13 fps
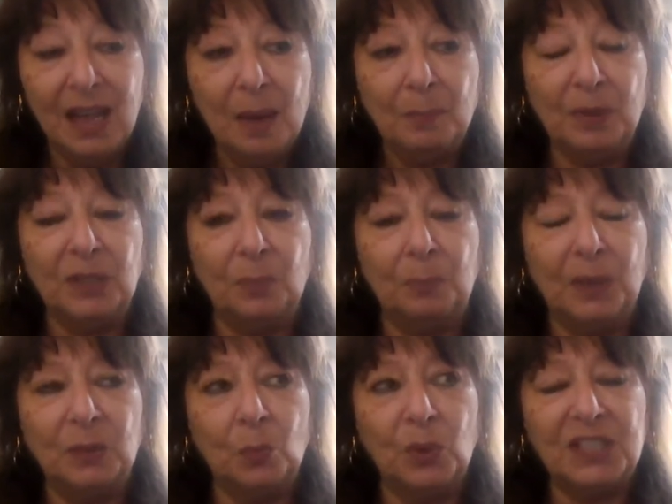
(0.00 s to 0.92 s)
But,
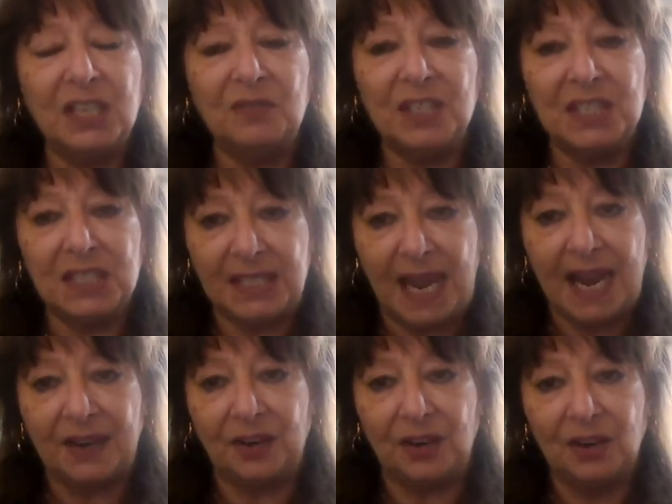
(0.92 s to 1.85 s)
but what's even
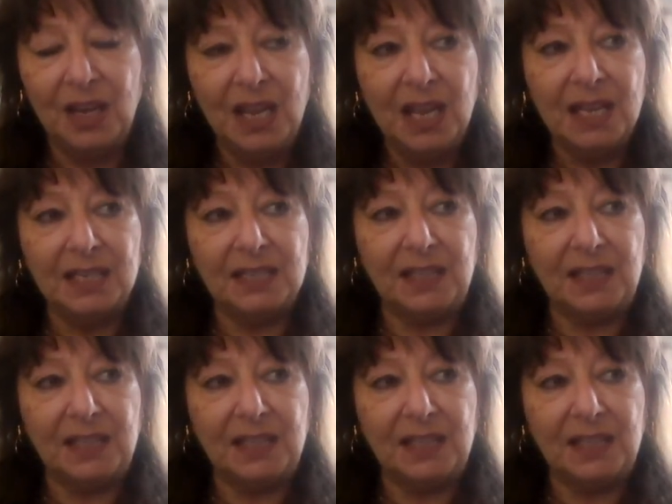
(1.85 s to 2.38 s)
sadder is